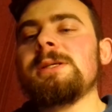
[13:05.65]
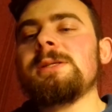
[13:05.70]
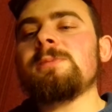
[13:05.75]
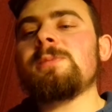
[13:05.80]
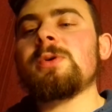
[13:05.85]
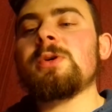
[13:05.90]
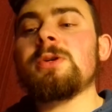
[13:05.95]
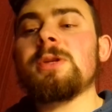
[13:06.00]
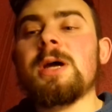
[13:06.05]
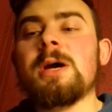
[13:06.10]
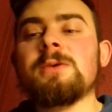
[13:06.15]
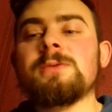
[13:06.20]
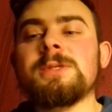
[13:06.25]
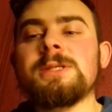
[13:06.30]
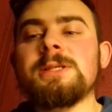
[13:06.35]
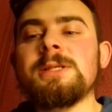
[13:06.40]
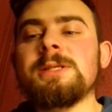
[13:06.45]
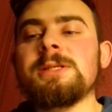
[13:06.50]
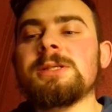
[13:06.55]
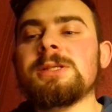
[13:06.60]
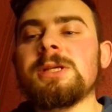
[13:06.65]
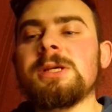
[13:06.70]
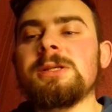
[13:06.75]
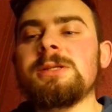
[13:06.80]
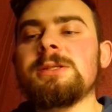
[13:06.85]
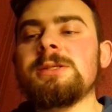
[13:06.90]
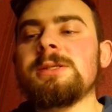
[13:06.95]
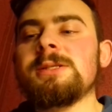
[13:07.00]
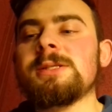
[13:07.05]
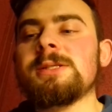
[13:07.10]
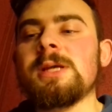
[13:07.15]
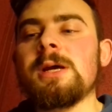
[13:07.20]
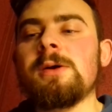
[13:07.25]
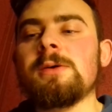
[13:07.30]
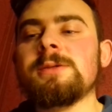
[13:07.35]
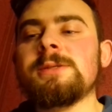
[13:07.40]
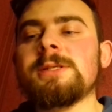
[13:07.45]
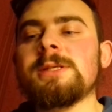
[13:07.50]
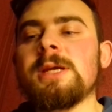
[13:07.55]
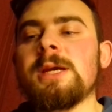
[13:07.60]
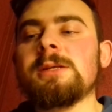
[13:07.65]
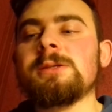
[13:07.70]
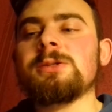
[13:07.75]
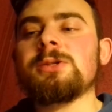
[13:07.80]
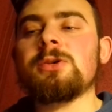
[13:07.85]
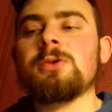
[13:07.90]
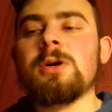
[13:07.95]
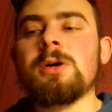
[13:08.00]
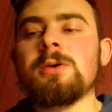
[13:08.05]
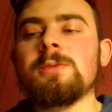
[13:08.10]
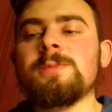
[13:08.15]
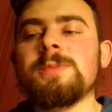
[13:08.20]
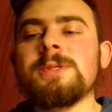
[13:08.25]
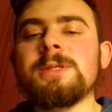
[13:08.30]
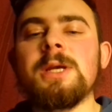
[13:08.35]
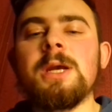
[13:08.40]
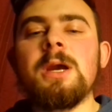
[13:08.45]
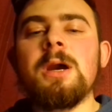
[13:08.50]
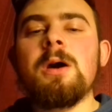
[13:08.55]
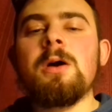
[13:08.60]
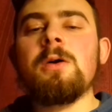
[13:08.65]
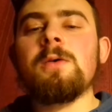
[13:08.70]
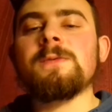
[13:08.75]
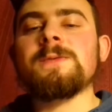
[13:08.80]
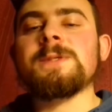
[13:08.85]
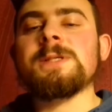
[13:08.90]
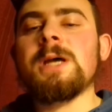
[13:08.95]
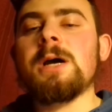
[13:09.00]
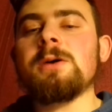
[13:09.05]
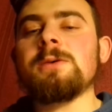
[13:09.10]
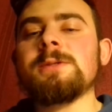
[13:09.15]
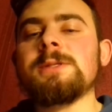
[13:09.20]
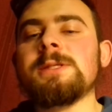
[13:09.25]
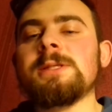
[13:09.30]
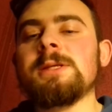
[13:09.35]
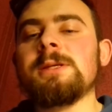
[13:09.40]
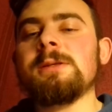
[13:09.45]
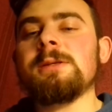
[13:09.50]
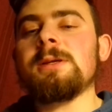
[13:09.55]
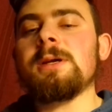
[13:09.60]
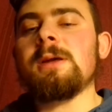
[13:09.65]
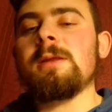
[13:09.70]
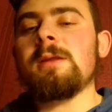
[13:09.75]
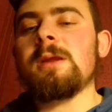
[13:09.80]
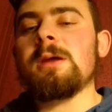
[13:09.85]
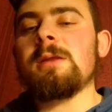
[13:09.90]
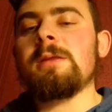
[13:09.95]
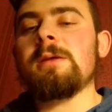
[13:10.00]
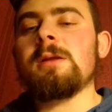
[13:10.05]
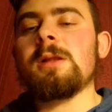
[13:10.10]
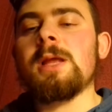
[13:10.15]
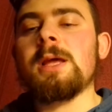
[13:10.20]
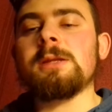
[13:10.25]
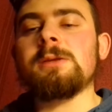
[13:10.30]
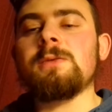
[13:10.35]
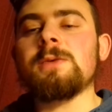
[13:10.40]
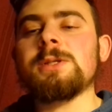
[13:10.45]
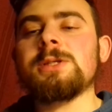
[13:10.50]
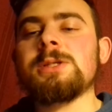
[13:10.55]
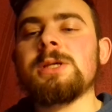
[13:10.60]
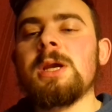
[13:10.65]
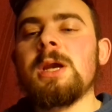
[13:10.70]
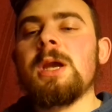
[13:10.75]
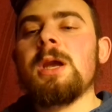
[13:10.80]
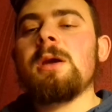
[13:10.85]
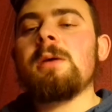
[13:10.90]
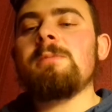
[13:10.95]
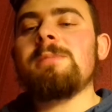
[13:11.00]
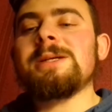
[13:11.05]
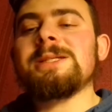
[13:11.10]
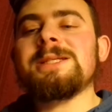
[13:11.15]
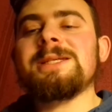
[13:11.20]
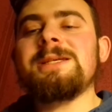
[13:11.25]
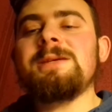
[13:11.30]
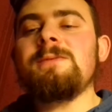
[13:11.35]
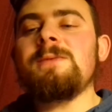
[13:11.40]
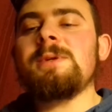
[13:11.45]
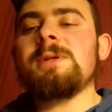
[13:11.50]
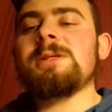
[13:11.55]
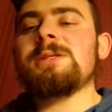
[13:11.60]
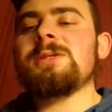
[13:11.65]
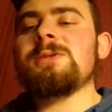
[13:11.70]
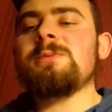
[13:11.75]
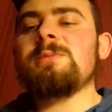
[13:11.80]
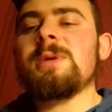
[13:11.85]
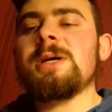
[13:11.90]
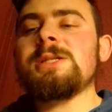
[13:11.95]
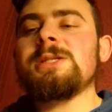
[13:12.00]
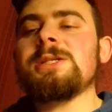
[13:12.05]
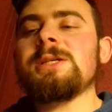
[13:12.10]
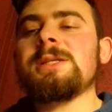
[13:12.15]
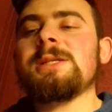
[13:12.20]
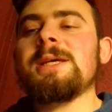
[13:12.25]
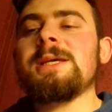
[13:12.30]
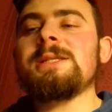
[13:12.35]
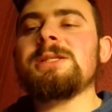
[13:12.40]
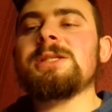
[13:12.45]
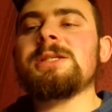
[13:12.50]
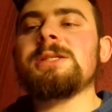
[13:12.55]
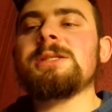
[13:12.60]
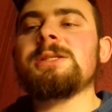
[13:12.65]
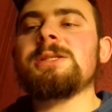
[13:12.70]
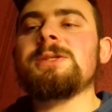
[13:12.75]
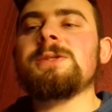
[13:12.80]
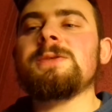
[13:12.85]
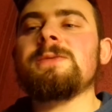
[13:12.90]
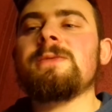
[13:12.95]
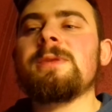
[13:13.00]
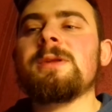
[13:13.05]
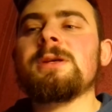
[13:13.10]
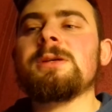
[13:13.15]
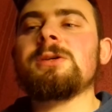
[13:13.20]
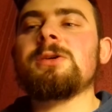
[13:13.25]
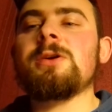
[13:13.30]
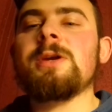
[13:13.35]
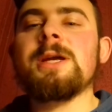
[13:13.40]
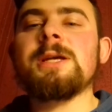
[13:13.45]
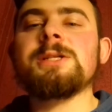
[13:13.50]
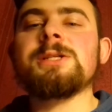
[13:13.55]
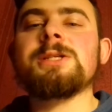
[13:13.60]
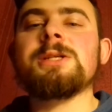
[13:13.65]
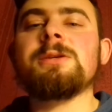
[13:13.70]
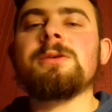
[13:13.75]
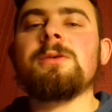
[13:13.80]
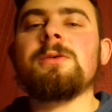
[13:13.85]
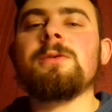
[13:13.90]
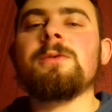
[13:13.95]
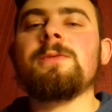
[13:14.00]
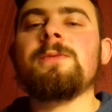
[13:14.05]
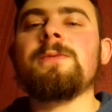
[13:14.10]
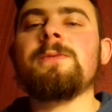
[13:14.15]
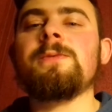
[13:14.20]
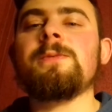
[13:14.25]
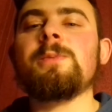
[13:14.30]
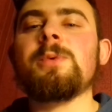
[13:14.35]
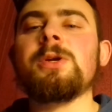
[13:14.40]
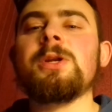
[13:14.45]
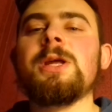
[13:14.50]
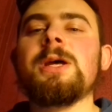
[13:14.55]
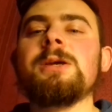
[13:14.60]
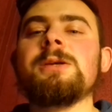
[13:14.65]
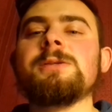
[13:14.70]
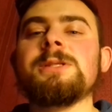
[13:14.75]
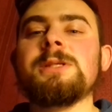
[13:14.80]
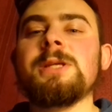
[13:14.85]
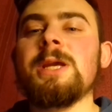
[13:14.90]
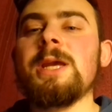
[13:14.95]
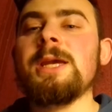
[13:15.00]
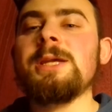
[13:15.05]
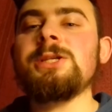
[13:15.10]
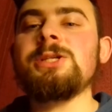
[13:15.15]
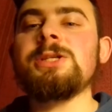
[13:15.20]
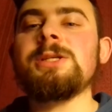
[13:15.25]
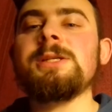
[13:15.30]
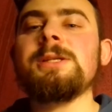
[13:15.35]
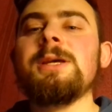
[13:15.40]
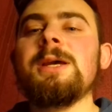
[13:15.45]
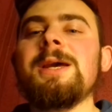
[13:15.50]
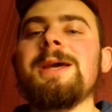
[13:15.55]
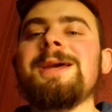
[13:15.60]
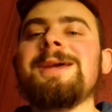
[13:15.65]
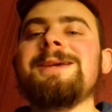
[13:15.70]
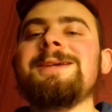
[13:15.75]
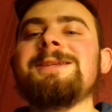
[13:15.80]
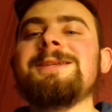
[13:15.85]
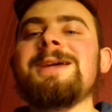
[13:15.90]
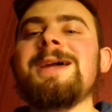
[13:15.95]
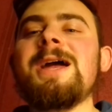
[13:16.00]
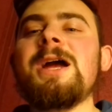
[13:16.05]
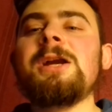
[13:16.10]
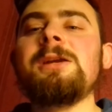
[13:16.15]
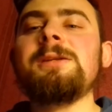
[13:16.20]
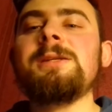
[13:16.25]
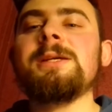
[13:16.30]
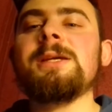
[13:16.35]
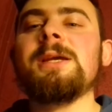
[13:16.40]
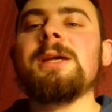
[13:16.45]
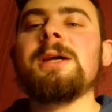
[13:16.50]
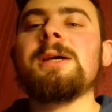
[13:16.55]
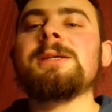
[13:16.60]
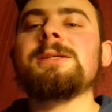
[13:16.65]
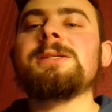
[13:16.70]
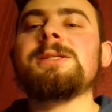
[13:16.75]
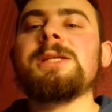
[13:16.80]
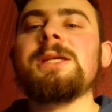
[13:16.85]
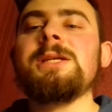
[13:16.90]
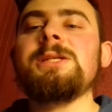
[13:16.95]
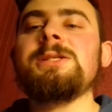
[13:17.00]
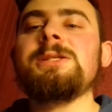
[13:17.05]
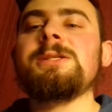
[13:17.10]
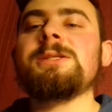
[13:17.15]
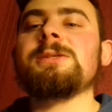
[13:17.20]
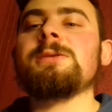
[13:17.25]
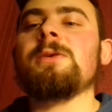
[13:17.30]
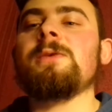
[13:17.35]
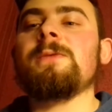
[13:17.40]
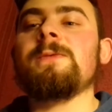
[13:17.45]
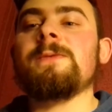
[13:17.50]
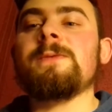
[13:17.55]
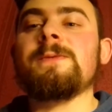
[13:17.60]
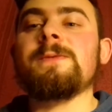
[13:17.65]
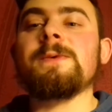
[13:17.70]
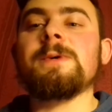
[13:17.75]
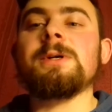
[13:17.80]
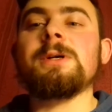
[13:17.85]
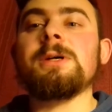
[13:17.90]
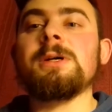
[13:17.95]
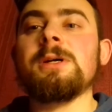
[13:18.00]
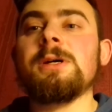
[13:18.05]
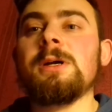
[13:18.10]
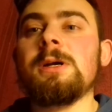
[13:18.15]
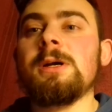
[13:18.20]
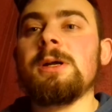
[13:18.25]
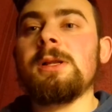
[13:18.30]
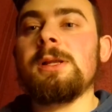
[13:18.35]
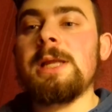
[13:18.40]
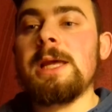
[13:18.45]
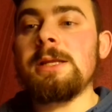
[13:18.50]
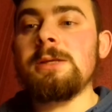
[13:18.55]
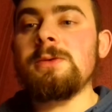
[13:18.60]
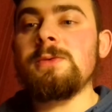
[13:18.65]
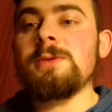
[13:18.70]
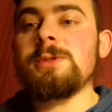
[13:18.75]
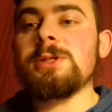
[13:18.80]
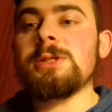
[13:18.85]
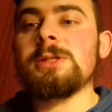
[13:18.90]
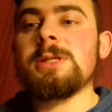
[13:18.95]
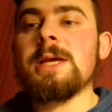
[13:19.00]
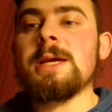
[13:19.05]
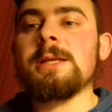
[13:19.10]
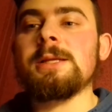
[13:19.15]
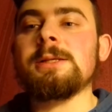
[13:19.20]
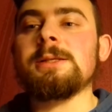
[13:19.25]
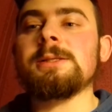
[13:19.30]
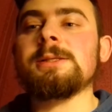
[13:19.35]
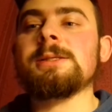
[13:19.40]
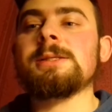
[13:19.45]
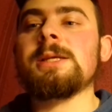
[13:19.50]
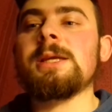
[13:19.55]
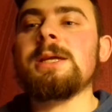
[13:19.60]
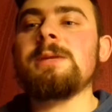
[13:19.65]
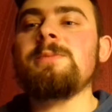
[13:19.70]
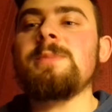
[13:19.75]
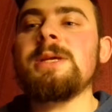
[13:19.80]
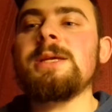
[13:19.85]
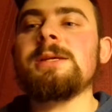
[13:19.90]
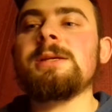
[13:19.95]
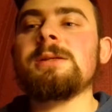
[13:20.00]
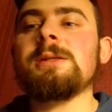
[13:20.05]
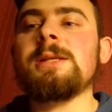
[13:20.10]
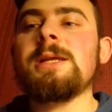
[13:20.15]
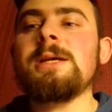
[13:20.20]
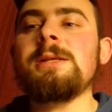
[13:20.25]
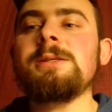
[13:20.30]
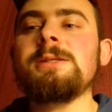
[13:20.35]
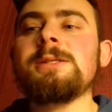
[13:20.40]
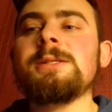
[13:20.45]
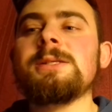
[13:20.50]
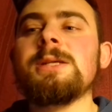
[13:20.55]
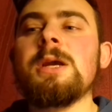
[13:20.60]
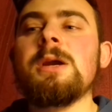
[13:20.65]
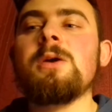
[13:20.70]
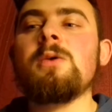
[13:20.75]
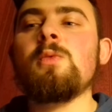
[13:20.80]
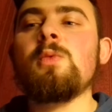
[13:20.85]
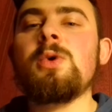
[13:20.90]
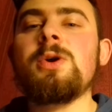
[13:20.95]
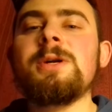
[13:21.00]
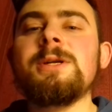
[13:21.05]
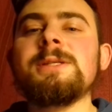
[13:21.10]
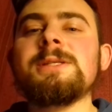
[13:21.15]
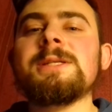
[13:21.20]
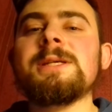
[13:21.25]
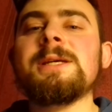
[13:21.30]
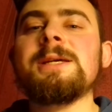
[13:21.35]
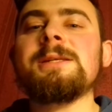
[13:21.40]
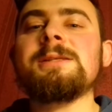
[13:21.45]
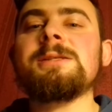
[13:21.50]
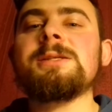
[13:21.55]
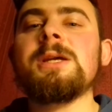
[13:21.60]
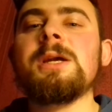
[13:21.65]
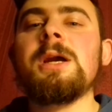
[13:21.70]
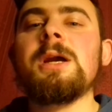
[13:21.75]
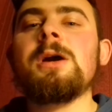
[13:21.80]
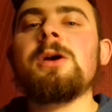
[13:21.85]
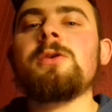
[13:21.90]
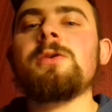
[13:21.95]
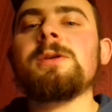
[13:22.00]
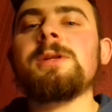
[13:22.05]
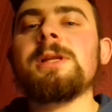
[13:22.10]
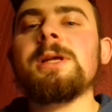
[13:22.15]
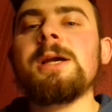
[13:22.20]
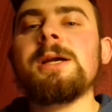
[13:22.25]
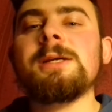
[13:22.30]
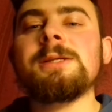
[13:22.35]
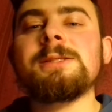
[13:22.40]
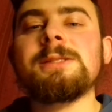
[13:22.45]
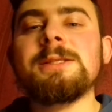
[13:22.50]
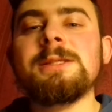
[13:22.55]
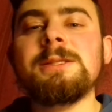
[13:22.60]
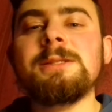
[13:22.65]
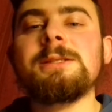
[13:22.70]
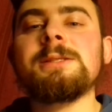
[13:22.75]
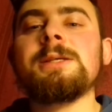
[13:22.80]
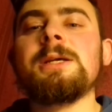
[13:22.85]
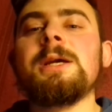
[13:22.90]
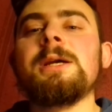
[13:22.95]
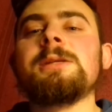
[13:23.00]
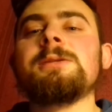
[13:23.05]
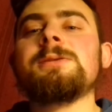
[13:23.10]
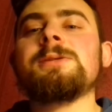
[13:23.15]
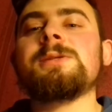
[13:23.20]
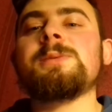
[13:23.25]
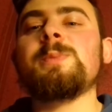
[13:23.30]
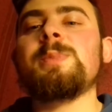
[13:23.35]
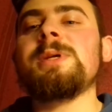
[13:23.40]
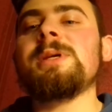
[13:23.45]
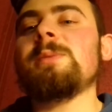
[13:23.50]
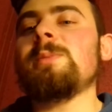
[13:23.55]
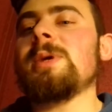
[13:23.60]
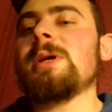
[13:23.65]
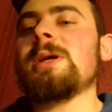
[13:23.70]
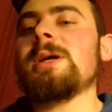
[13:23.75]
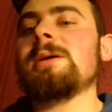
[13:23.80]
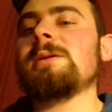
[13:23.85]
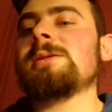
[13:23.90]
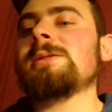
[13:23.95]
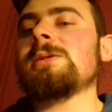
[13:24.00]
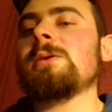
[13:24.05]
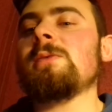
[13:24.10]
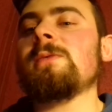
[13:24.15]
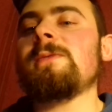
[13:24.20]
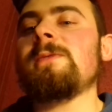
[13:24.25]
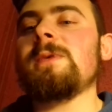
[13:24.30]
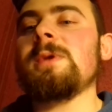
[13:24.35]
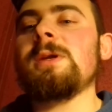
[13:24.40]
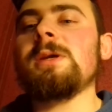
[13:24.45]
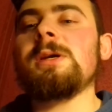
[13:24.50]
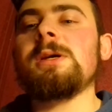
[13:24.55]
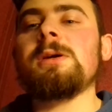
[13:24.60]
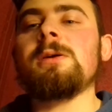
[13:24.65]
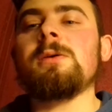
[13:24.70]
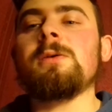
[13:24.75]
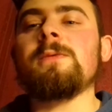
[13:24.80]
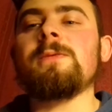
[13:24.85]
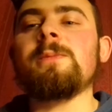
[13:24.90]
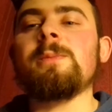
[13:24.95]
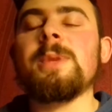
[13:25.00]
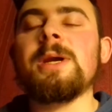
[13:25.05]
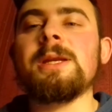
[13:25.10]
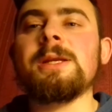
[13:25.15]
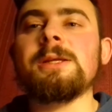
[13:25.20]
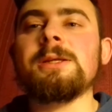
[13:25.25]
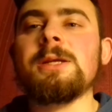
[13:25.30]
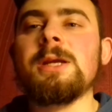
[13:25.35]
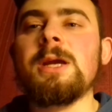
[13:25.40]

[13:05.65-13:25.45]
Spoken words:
in pronouncing certain sounds and groups of sounds in another language, but giving too much attention to the correction of pronunciation in early stages of language learnings can make learners worried and reluctant to speak because of fear of making